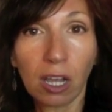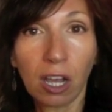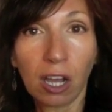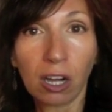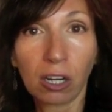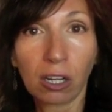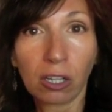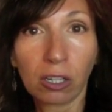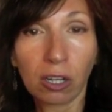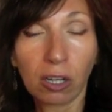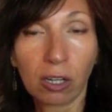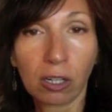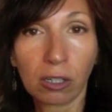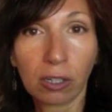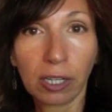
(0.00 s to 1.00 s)
are,
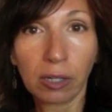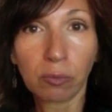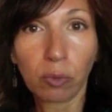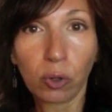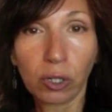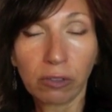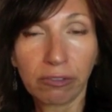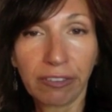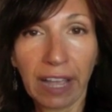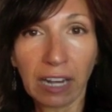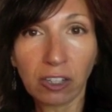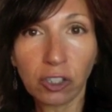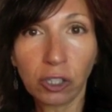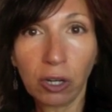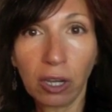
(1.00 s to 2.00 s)
are an important
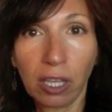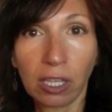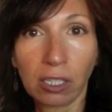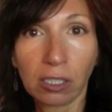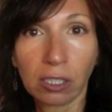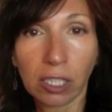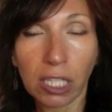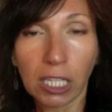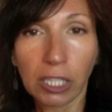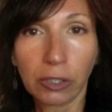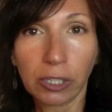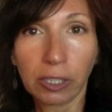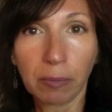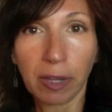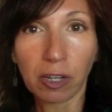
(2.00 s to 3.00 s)
factor in
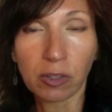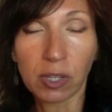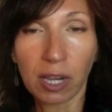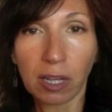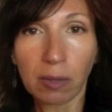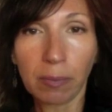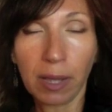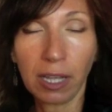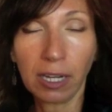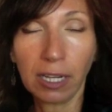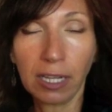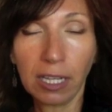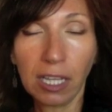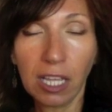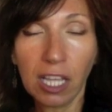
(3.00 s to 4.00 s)
clearing the metals out of the
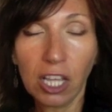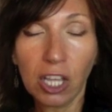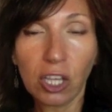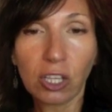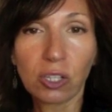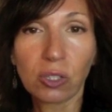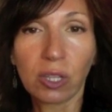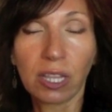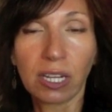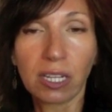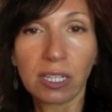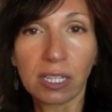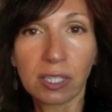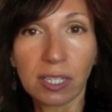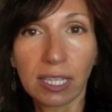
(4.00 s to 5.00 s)
body so that
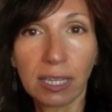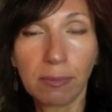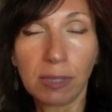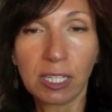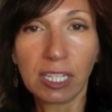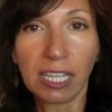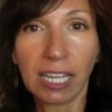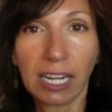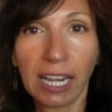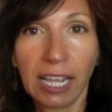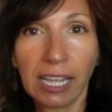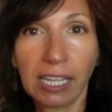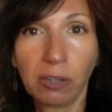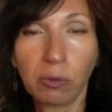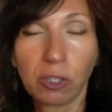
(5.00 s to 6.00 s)
it doesn't keep the D N
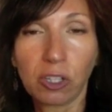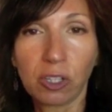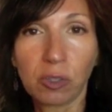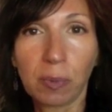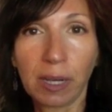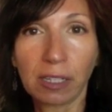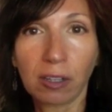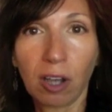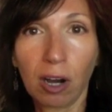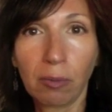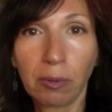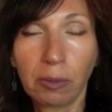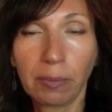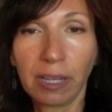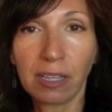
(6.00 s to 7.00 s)
A, which has been
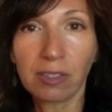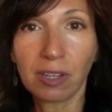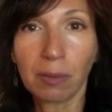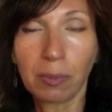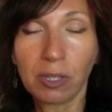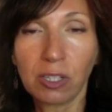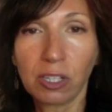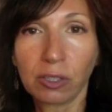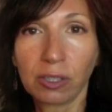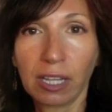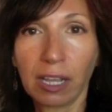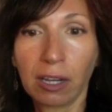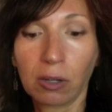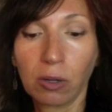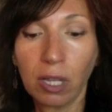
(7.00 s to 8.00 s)
carbon-based up until
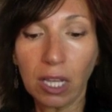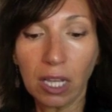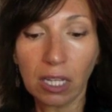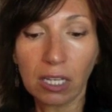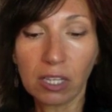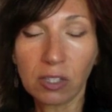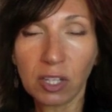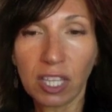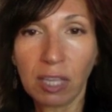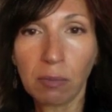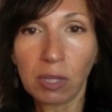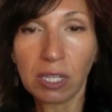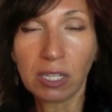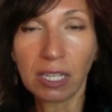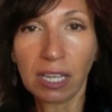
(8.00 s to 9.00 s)
now, doesn't
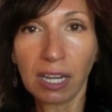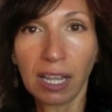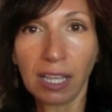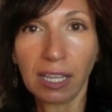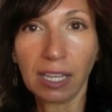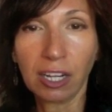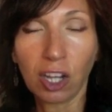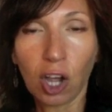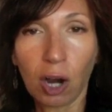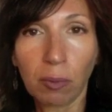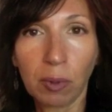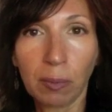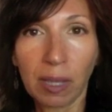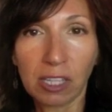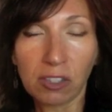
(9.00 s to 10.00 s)
keep the D N A in a
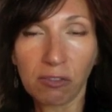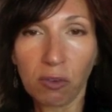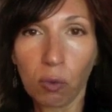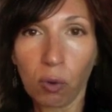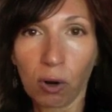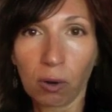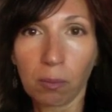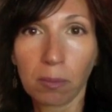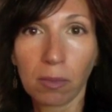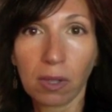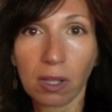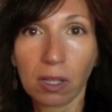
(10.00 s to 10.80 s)
carbon-based form,